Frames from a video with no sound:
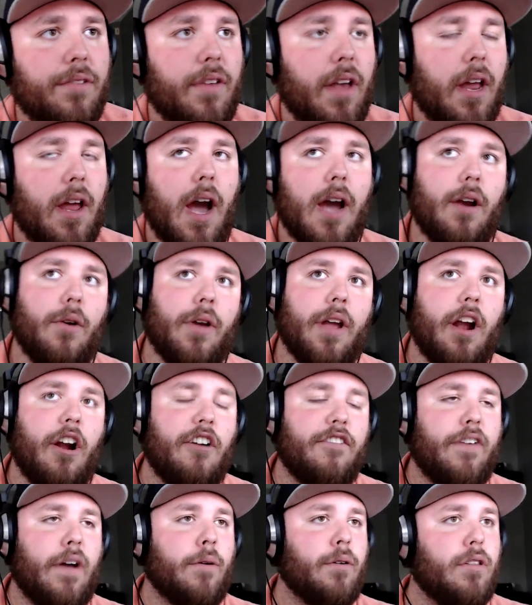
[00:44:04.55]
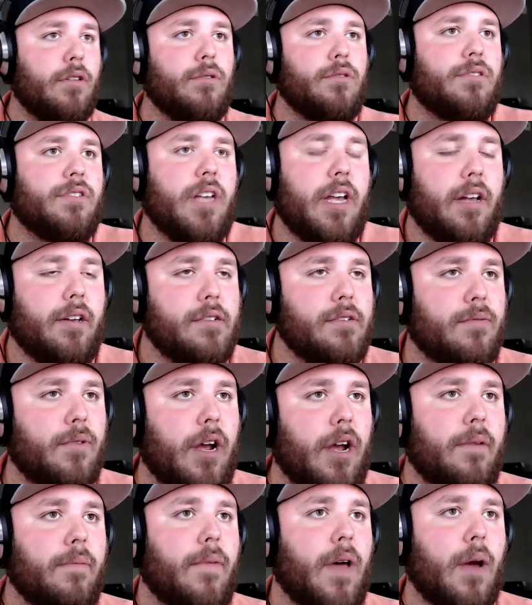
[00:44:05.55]
Is I don't care if I would lose sales,
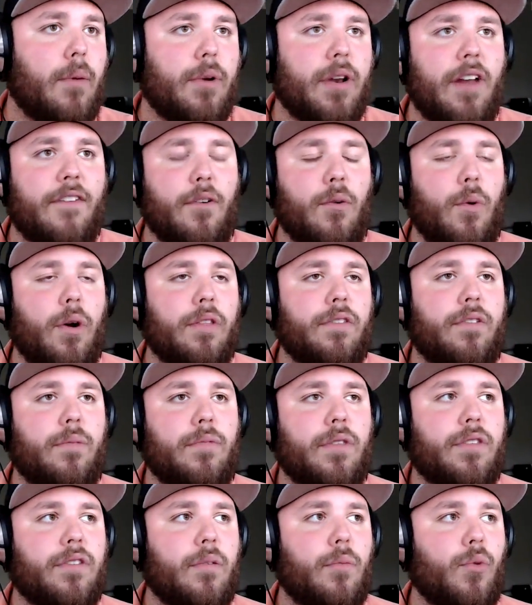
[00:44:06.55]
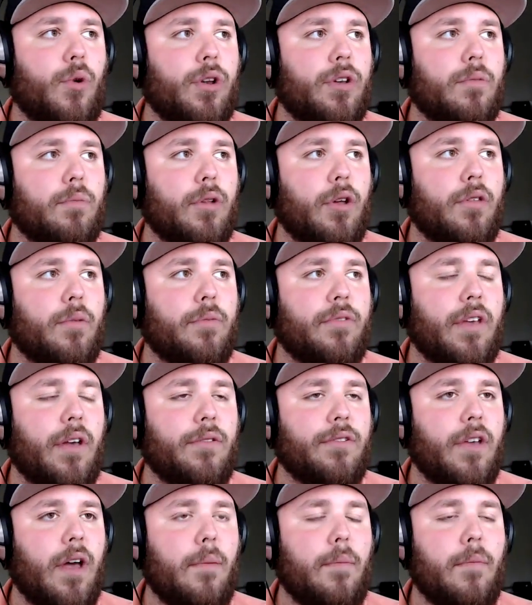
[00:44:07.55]
right? I would never want someone to blow
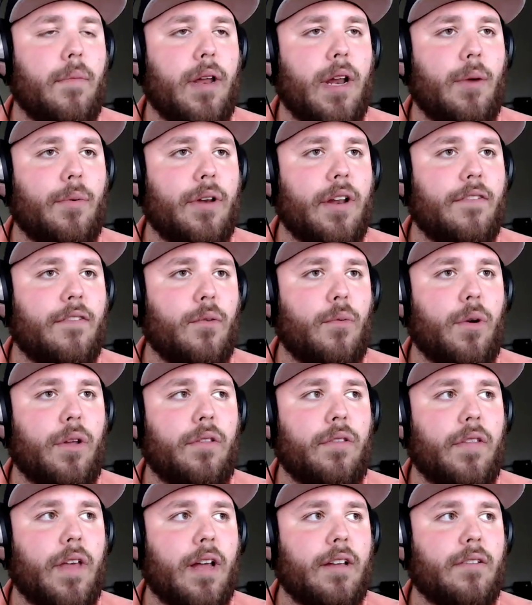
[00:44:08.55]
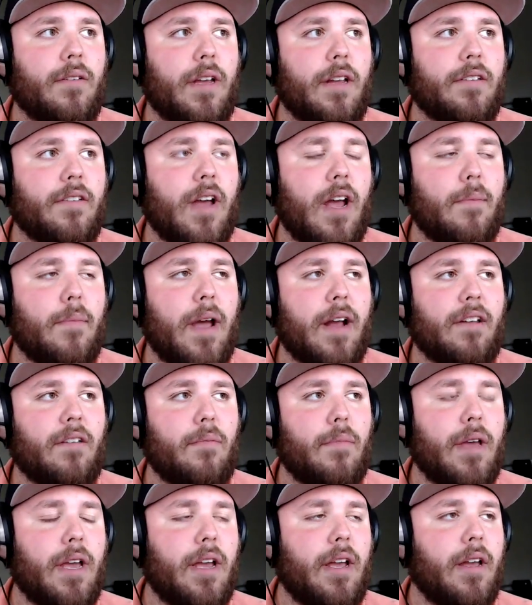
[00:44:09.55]
themselves up, and I would never want that to get tied back
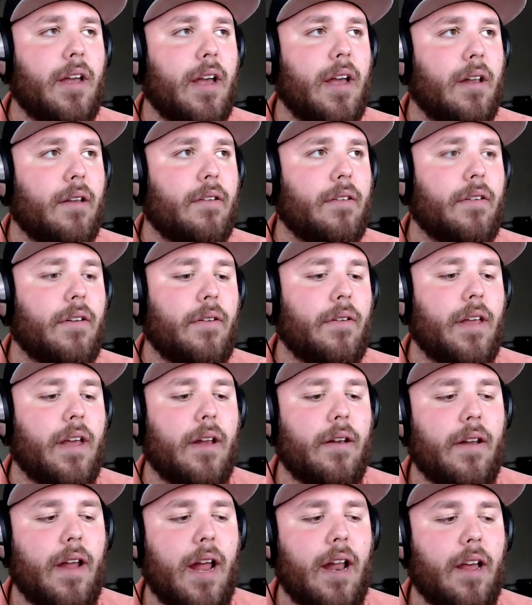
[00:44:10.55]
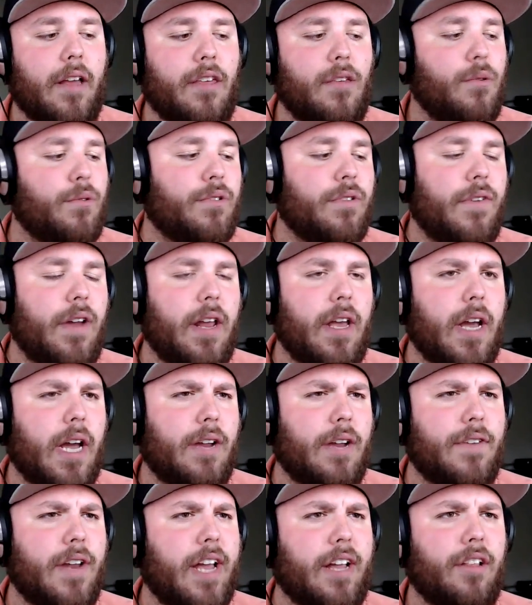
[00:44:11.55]
to me and get accused of any
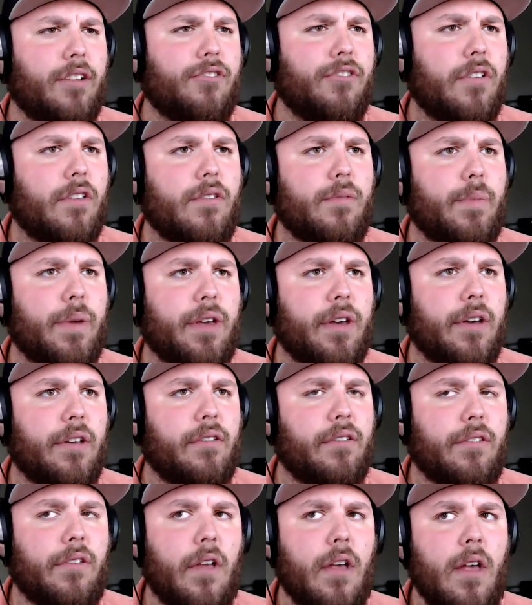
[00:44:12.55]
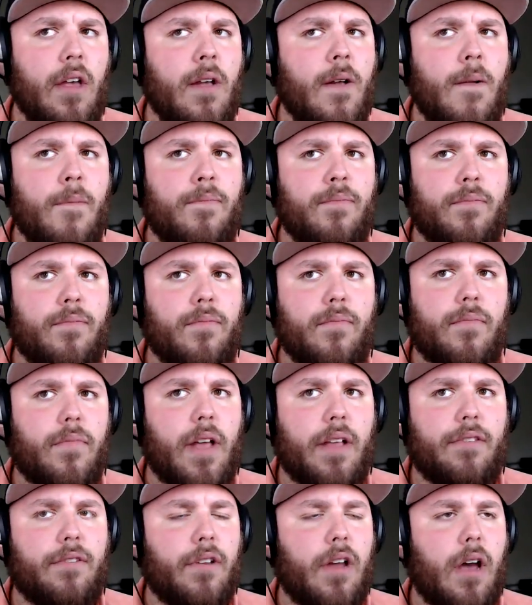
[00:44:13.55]
kind of negligence, because
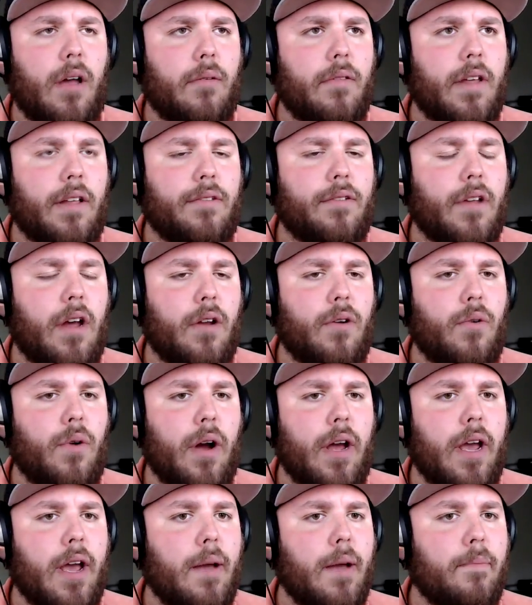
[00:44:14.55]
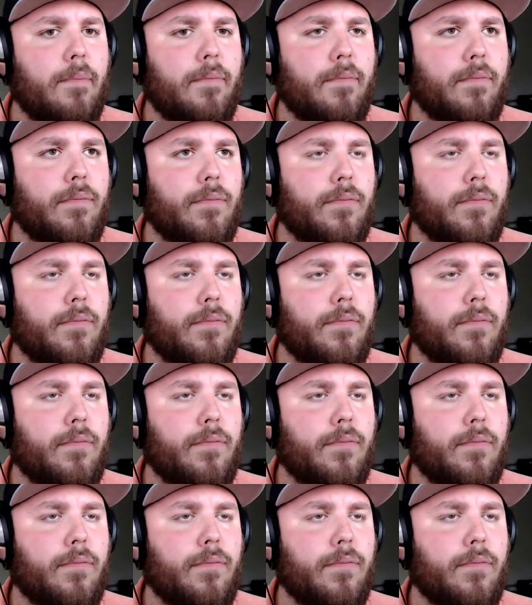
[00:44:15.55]
that's not who I am.